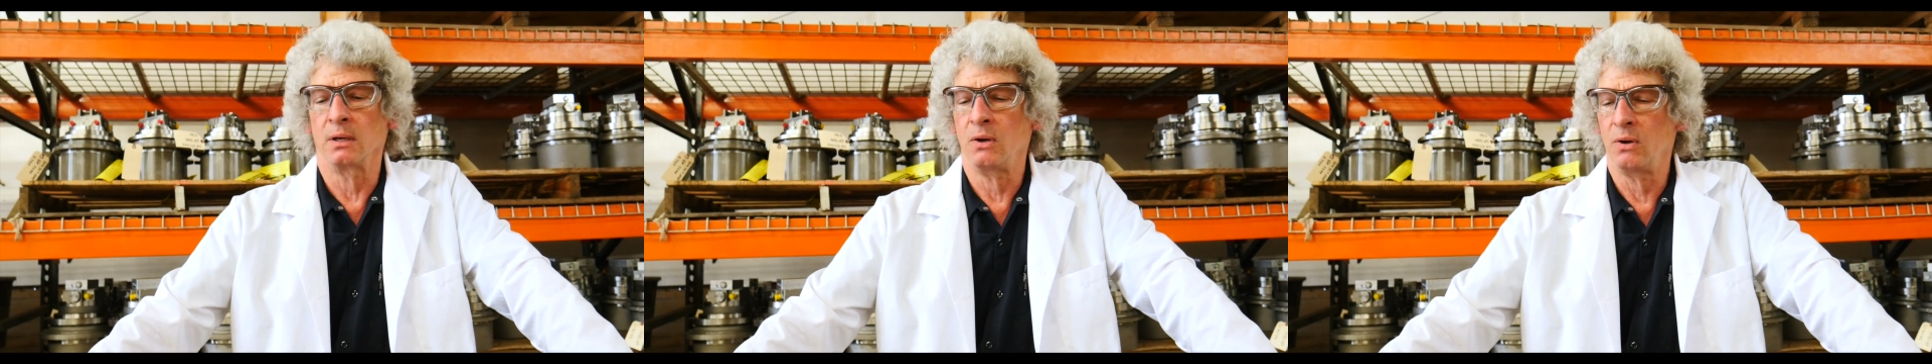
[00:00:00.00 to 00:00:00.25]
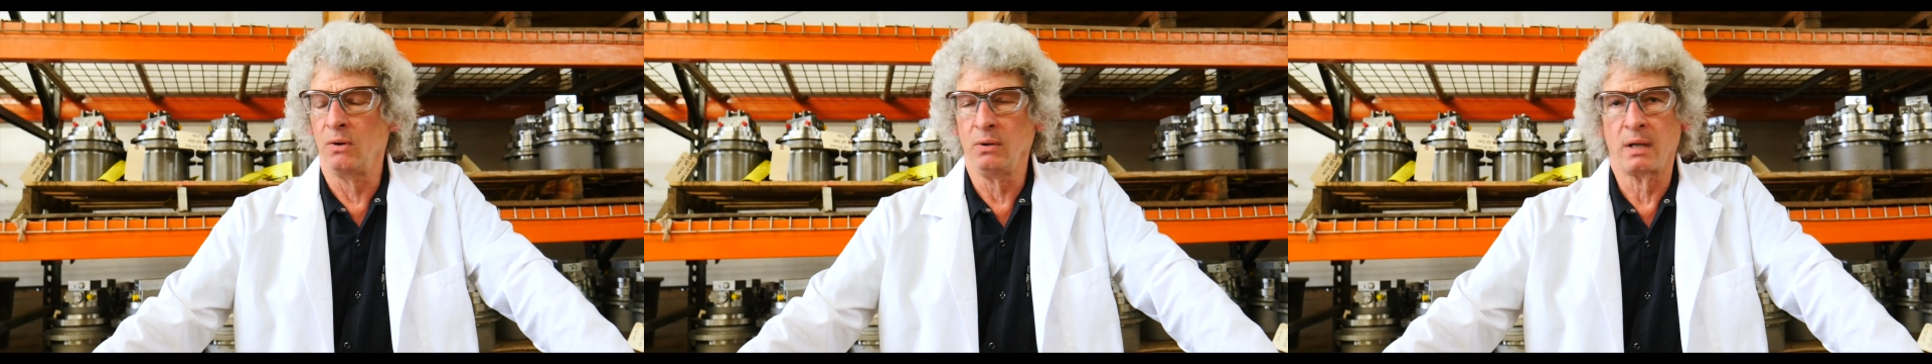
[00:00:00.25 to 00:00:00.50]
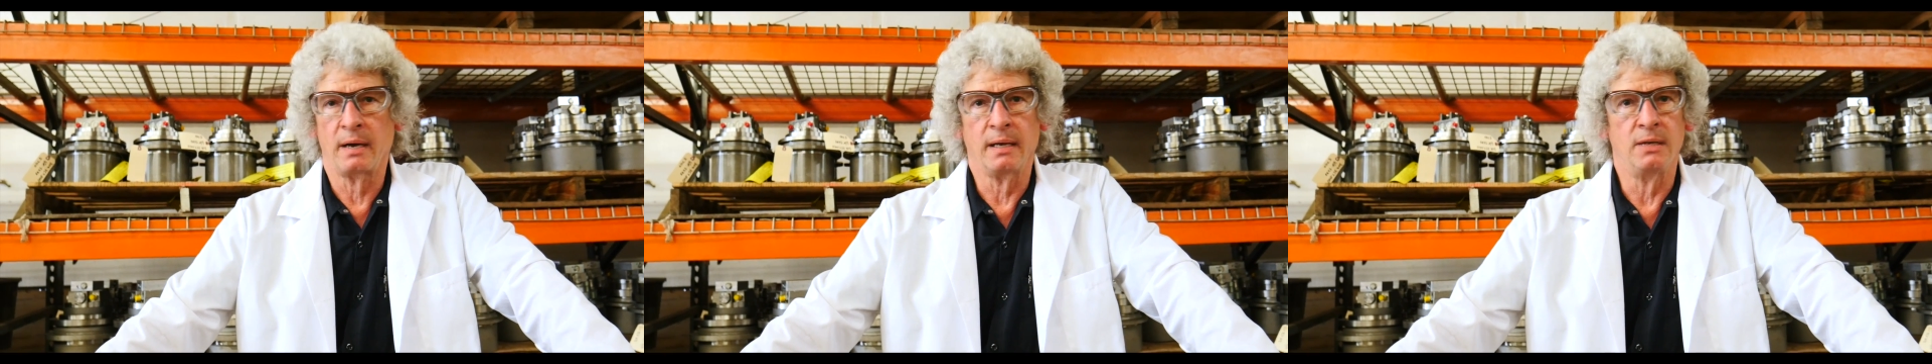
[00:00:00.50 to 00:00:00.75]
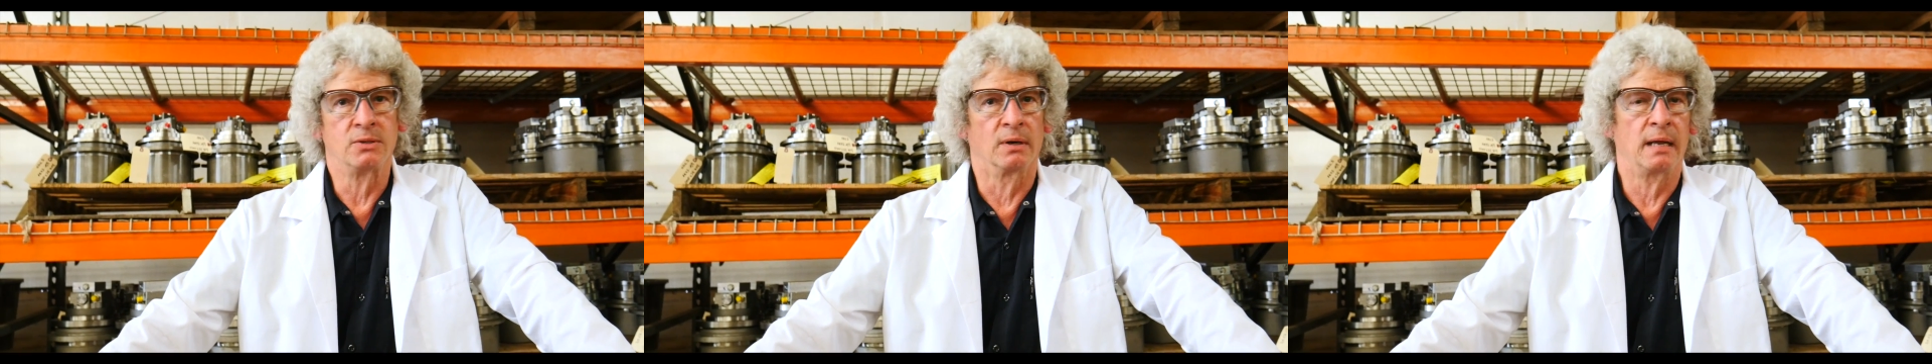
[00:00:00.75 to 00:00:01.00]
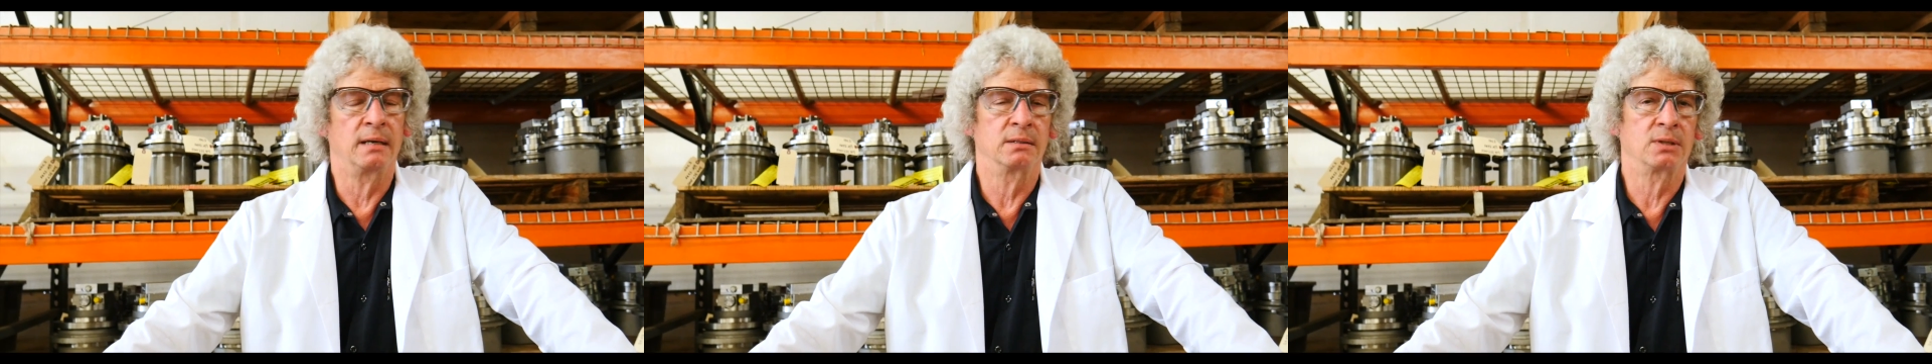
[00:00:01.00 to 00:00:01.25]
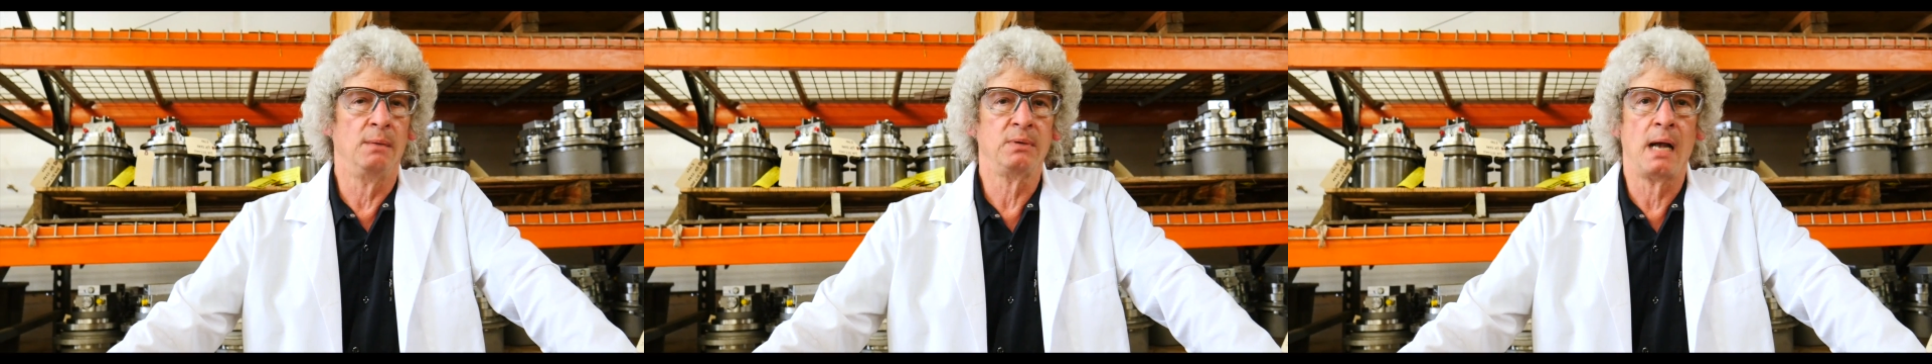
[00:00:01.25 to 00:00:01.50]
whole lot easier, and
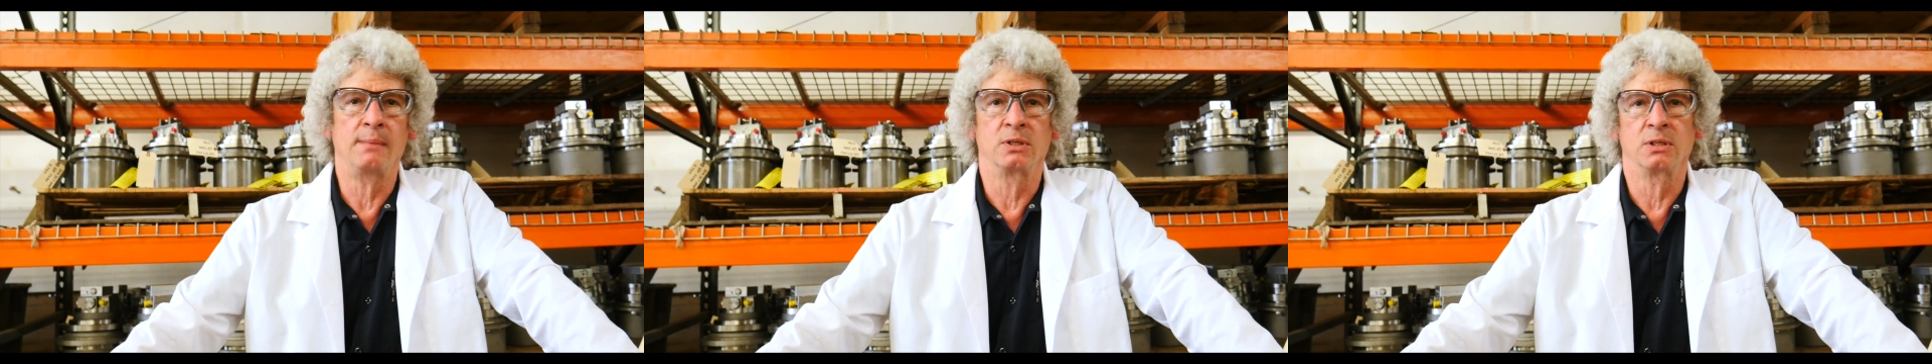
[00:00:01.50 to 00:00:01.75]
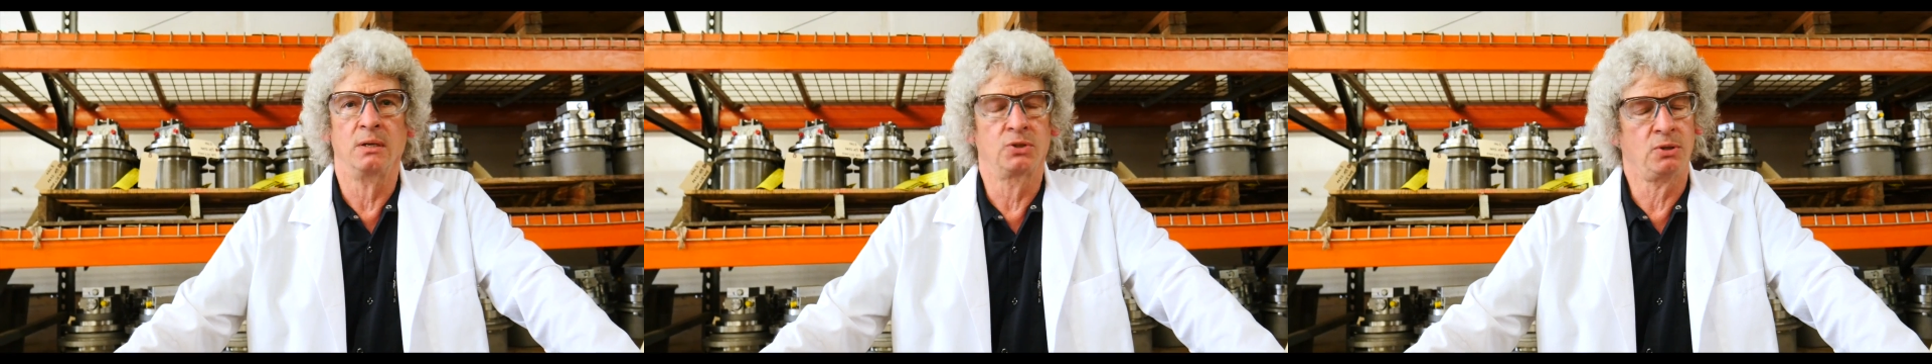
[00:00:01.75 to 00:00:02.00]
sometimes it's